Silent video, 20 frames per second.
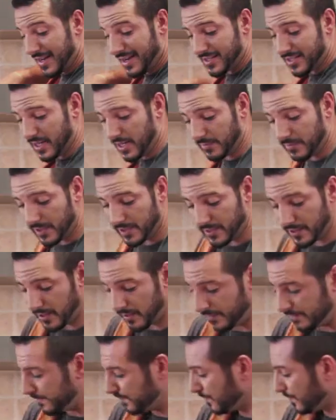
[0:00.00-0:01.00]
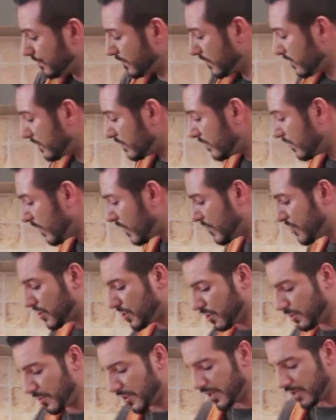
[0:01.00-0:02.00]
it's time to blend it up.
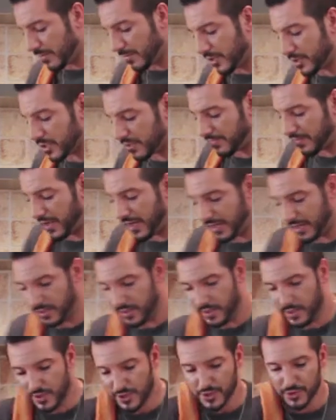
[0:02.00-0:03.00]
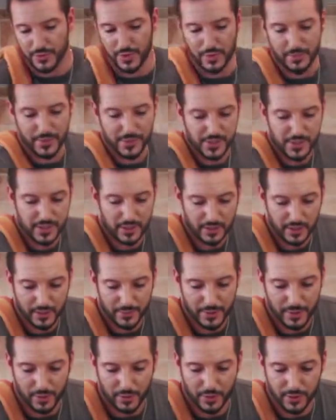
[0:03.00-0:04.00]
So we're gonna emulsify. So we're gonna put just a little
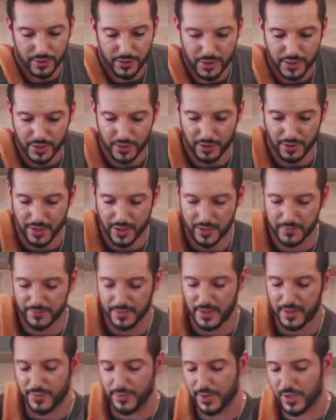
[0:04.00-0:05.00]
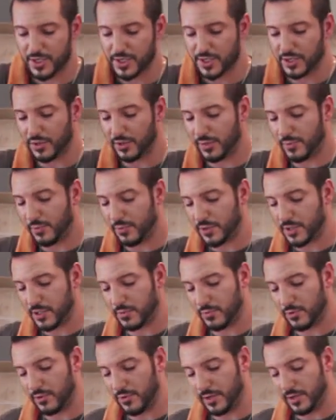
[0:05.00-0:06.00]
bit of oil to start it, and then we're gonna slowly pour
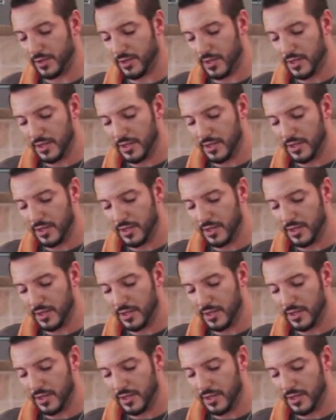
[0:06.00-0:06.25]
some more in.